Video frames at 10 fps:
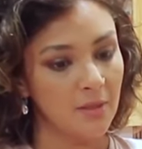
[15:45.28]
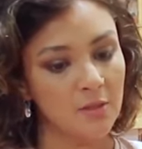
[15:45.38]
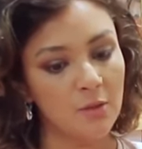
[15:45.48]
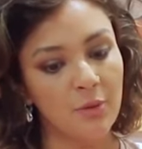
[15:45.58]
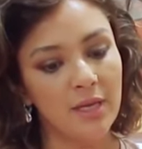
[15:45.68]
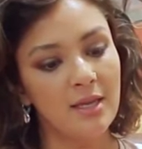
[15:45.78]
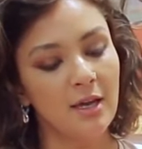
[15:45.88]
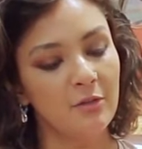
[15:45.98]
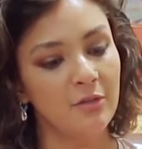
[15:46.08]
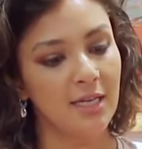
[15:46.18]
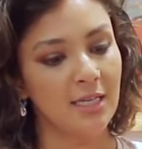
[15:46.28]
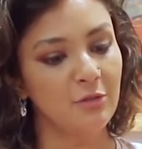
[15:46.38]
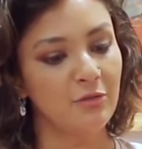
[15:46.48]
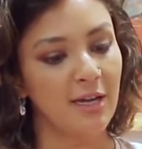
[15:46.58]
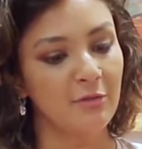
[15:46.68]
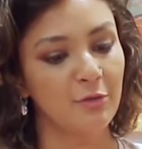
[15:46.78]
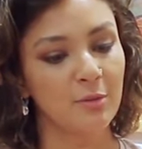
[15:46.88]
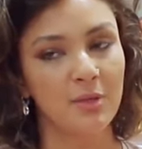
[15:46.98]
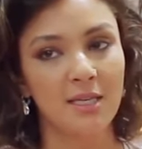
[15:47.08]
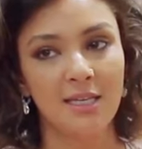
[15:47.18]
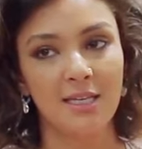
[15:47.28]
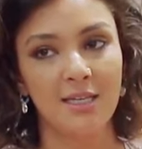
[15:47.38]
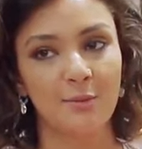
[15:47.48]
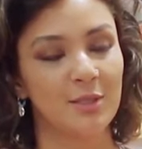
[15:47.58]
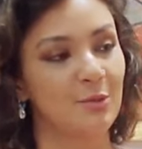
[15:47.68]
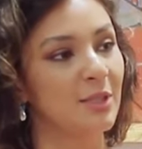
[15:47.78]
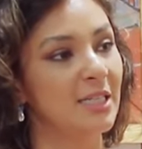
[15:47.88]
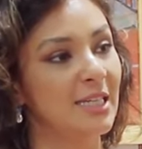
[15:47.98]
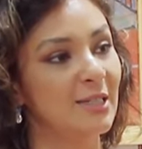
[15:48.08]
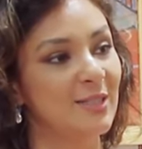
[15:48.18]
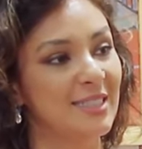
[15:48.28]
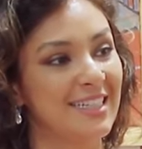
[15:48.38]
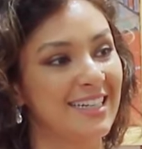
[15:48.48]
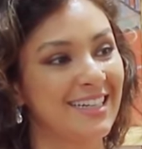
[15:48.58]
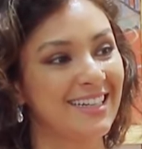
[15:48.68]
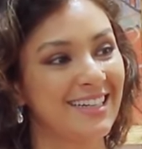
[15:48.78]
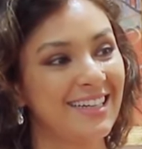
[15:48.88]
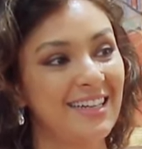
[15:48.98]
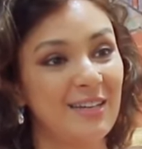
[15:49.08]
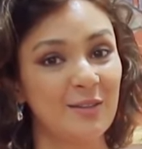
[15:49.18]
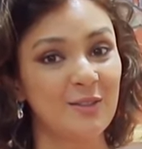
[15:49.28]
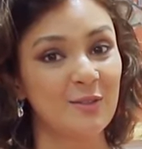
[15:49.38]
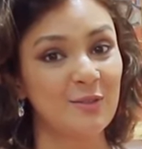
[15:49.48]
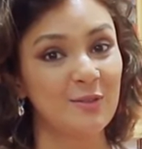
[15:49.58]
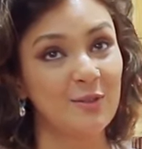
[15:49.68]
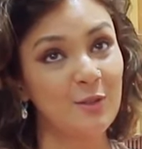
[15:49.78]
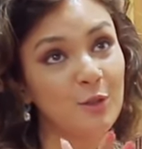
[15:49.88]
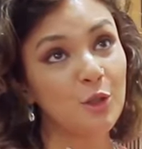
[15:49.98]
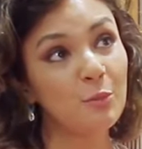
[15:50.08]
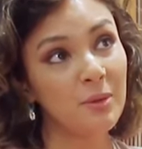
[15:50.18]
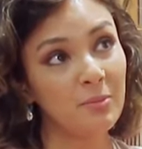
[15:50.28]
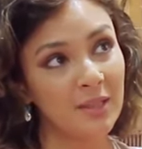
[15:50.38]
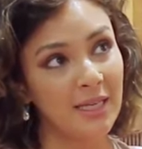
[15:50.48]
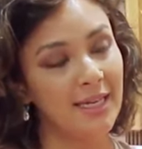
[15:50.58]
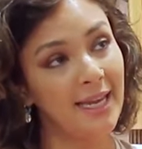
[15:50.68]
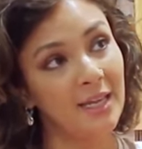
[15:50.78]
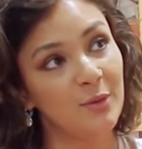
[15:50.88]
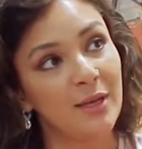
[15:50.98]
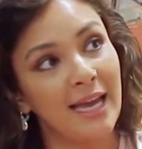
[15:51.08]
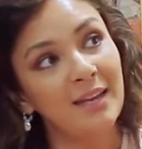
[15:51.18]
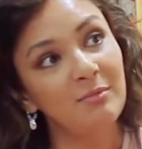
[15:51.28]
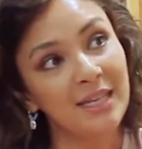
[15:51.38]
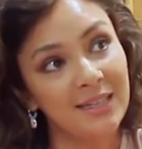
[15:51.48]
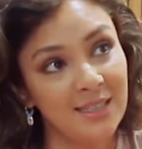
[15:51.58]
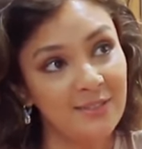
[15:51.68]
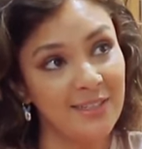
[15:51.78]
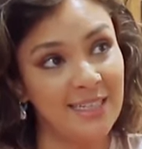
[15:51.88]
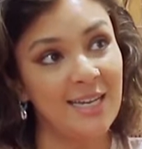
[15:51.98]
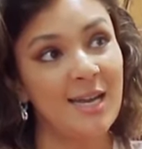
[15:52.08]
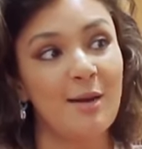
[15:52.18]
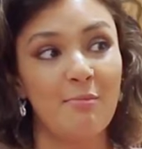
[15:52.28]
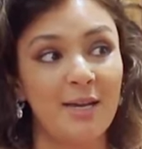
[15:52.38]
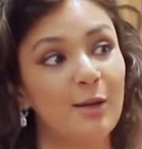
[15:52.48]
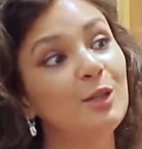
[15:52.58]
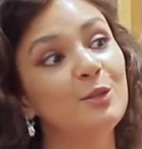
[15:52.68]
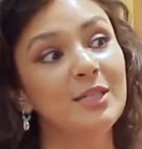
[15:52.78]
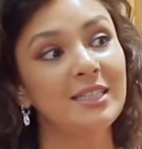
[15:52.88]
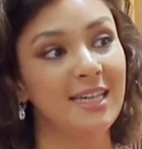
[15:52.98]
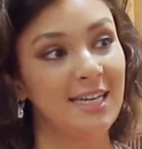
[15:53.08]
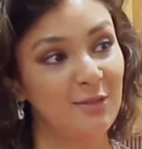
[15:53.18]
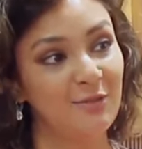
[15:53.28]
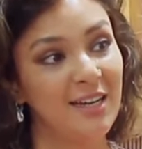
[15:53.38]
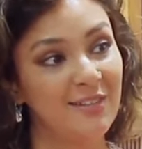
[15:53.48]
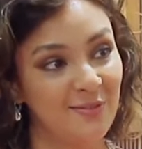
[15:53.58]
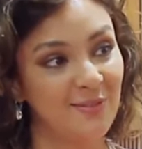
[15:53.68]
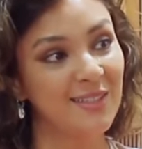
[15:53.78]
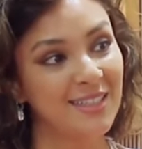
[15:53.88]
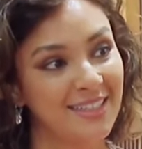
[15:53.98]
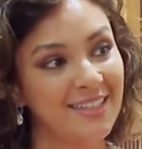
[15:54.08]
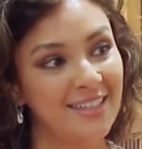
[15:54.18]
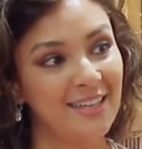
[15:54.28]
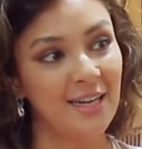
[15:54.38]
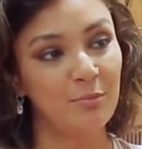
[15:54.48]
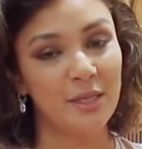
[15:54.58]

So breaking out of the 9-to-5 for me was really interesting. You know, to show people that, hey, you can make a living by not doing the 9-to-5 and